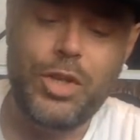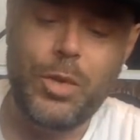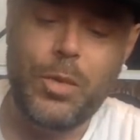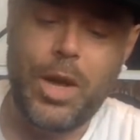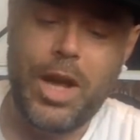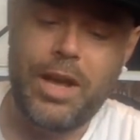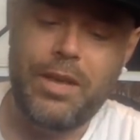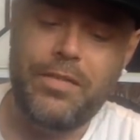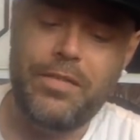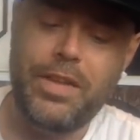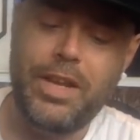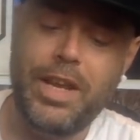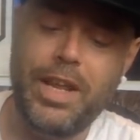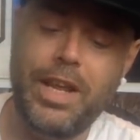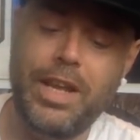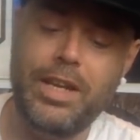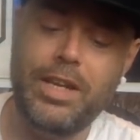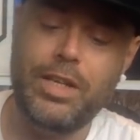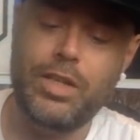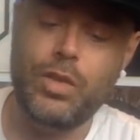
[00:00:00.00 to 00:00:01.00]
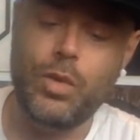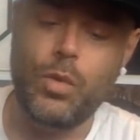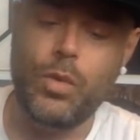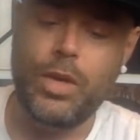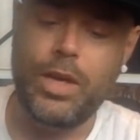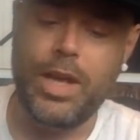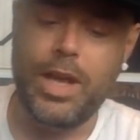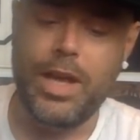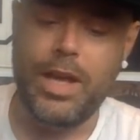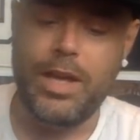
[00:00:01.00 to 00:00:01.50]
I feel England
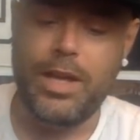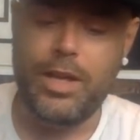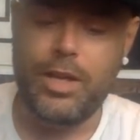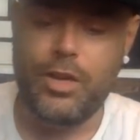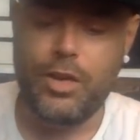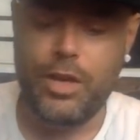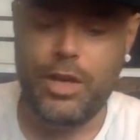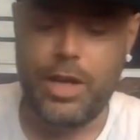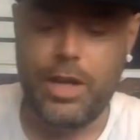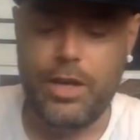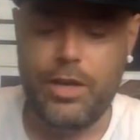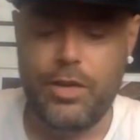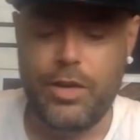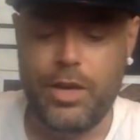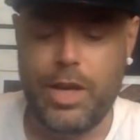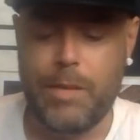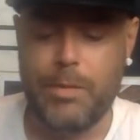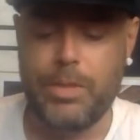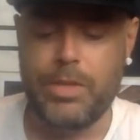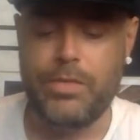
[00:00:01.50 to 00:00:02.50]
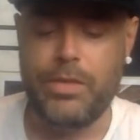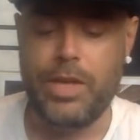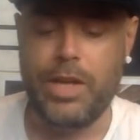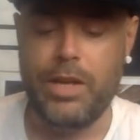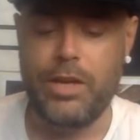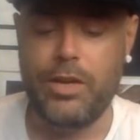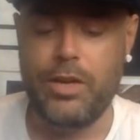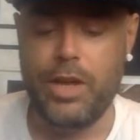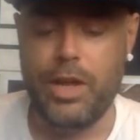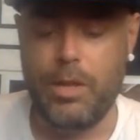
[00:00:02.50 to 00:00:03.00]
don't get good
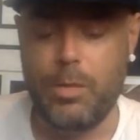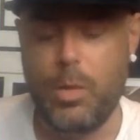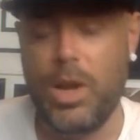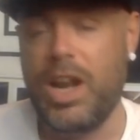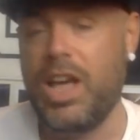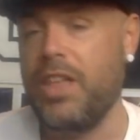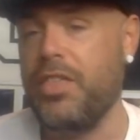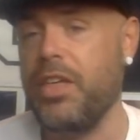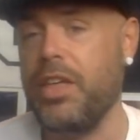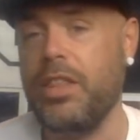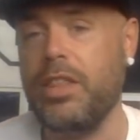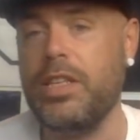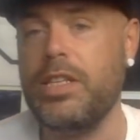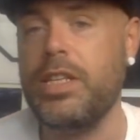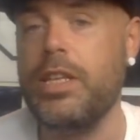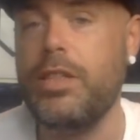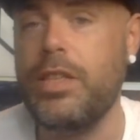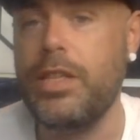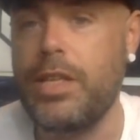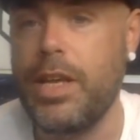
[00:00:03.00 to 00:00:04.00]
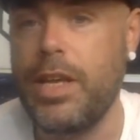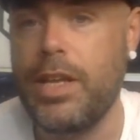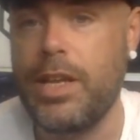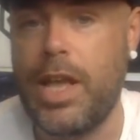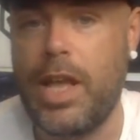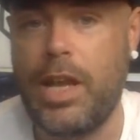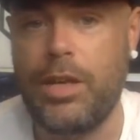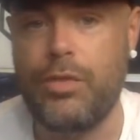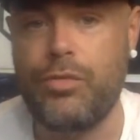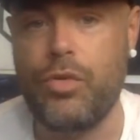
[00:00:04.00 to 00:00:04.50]
atmosphere. Well, I think they did today at
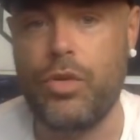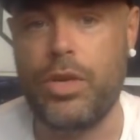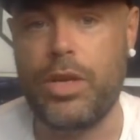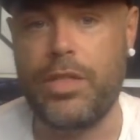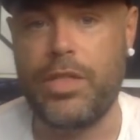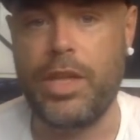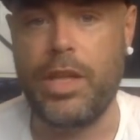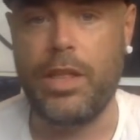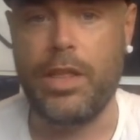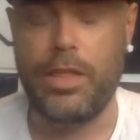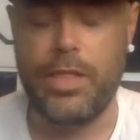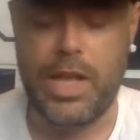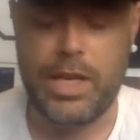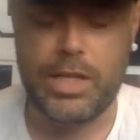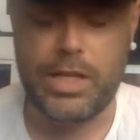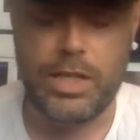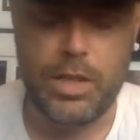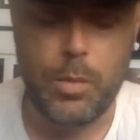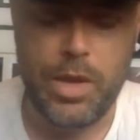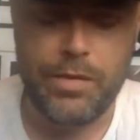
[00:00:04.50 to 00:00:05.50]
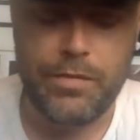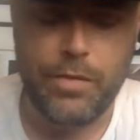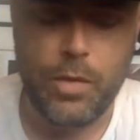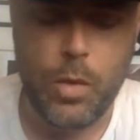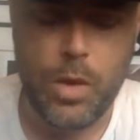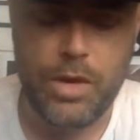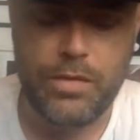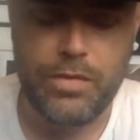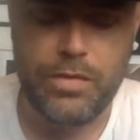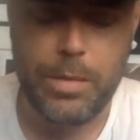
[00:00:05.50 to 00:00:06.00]
Elland Road. I think that's the way
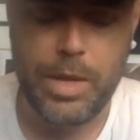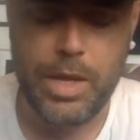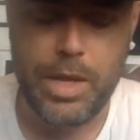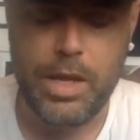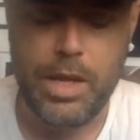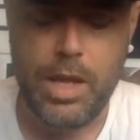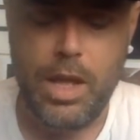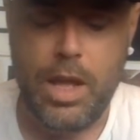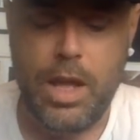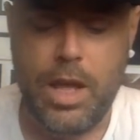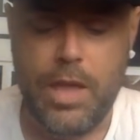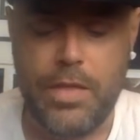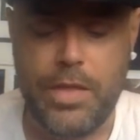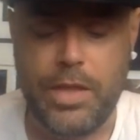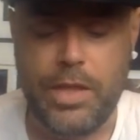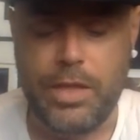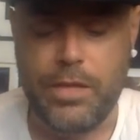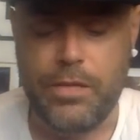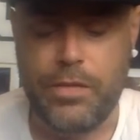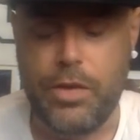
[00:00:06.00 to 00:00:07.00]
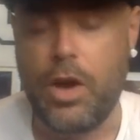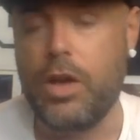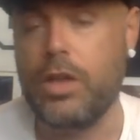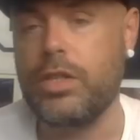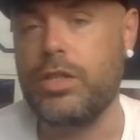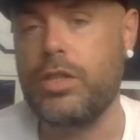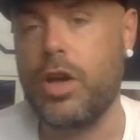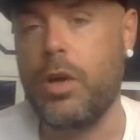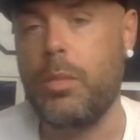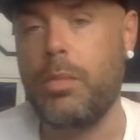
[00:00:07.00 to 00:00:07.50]
forward for me. I think you've got to
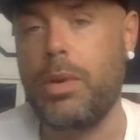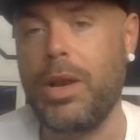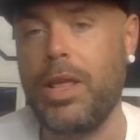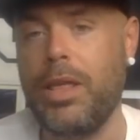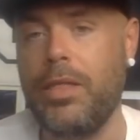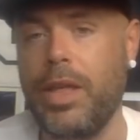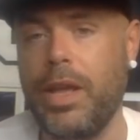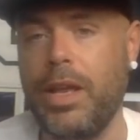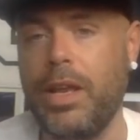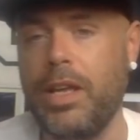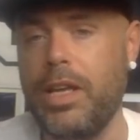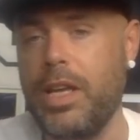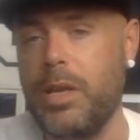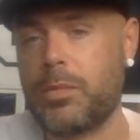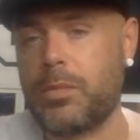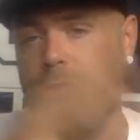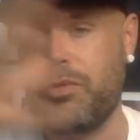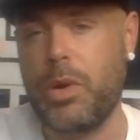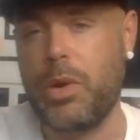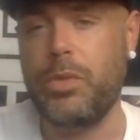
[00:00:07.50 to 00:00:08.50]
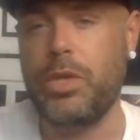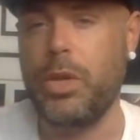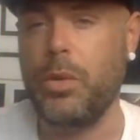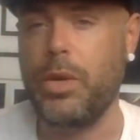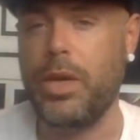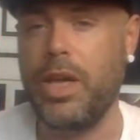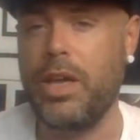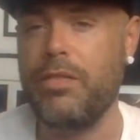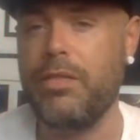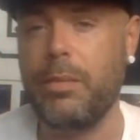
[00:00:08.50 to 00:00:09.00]
start playing the England games around the
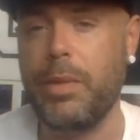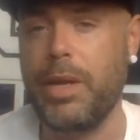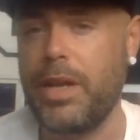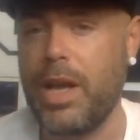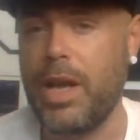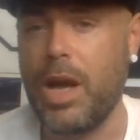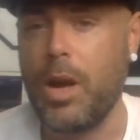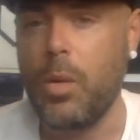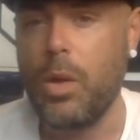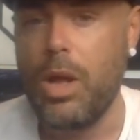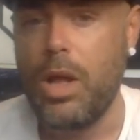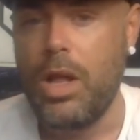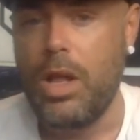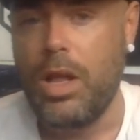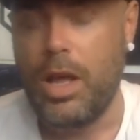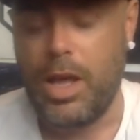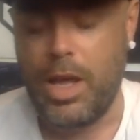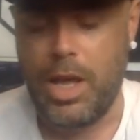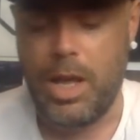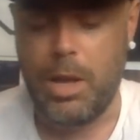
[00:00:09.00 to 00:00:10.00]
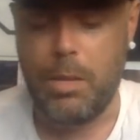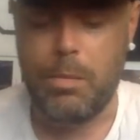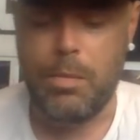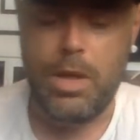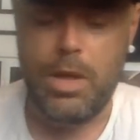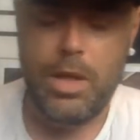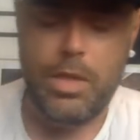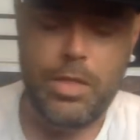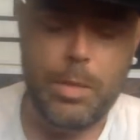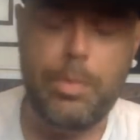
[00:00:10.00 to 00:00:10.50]
UK for me now.
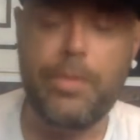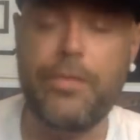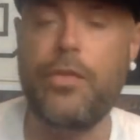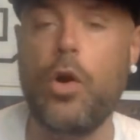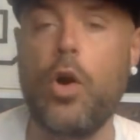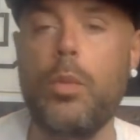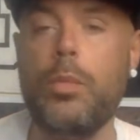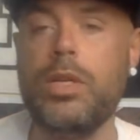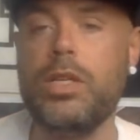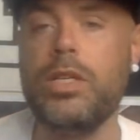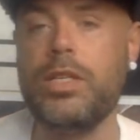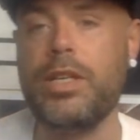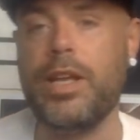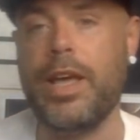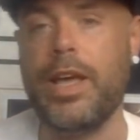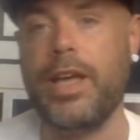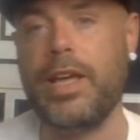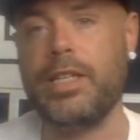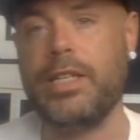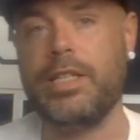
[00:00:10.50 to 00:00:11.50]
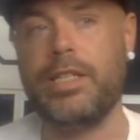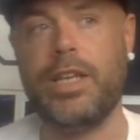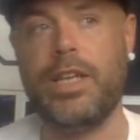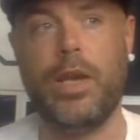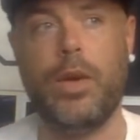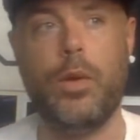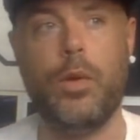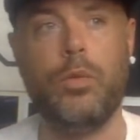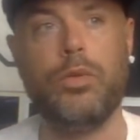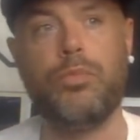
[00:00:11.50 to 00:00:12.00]
The performance tonight, as I
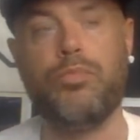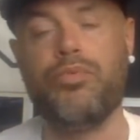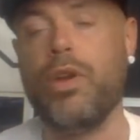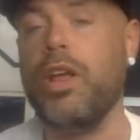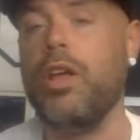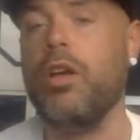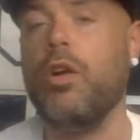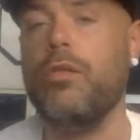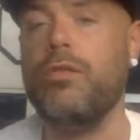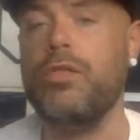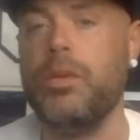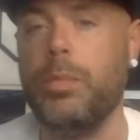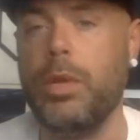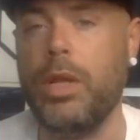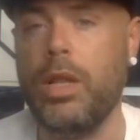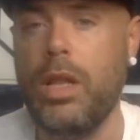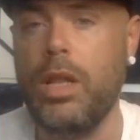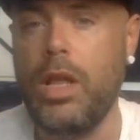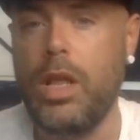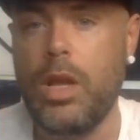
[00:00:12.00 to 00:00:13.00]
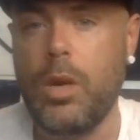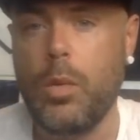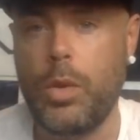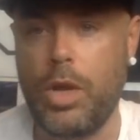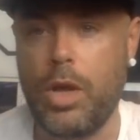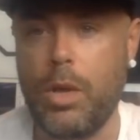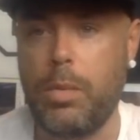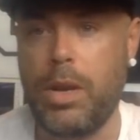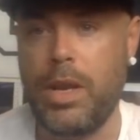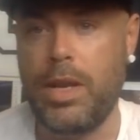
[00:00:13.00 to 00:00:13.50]
say, it was pretty comfortable. We're
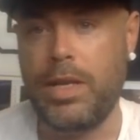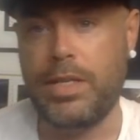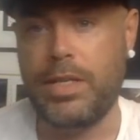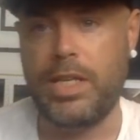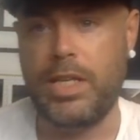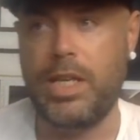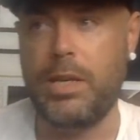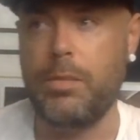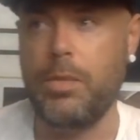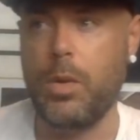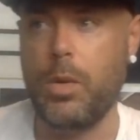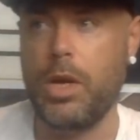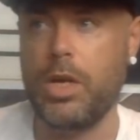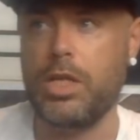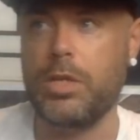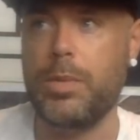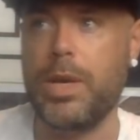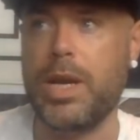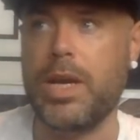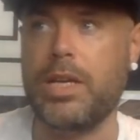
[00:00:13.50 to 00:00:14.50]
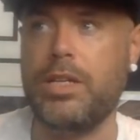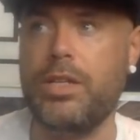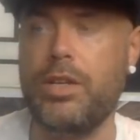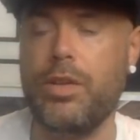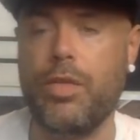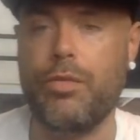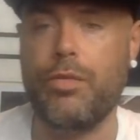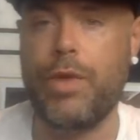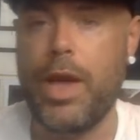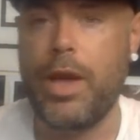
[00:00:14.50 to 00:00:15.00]
not playing a team who are expecting to
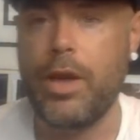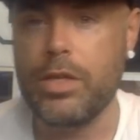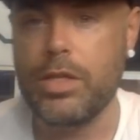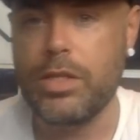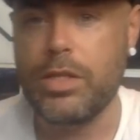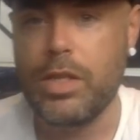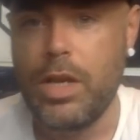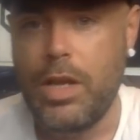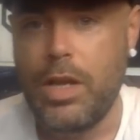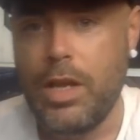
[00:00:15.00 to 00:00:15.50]
threat us.